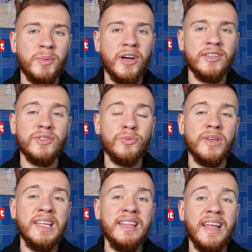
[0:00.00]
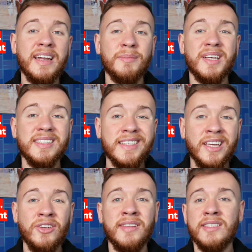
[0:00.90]
spot to really let him
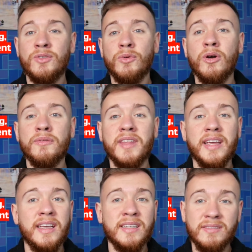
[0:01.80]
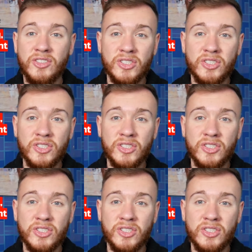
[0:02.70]
continue this growth that he